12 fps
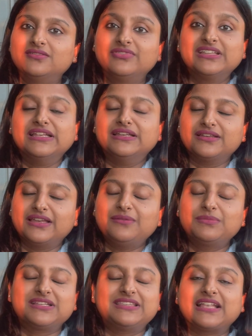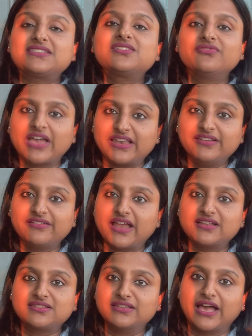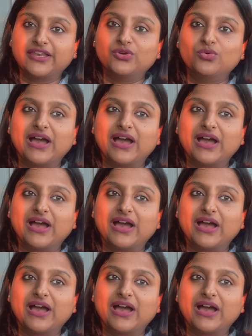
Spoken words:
with internet, but that's a very rare scenario.